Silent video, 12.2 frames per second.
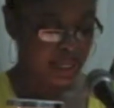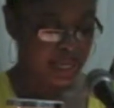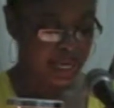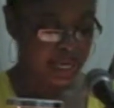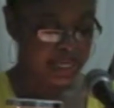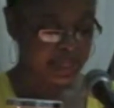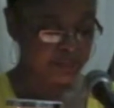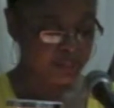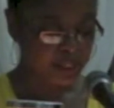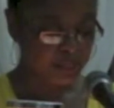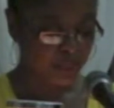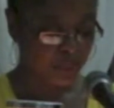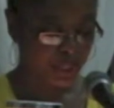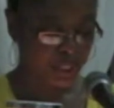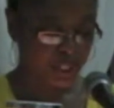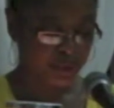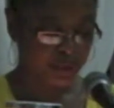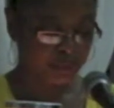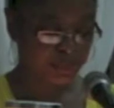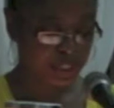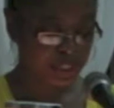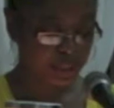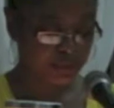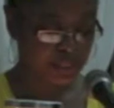I left him working on the
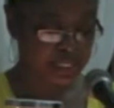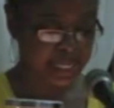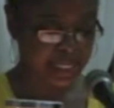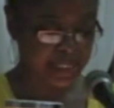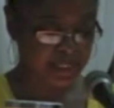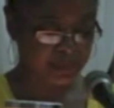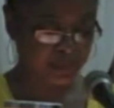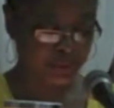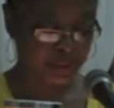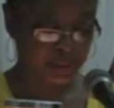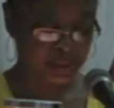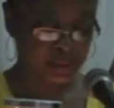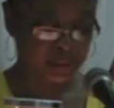bridge of the diaspora,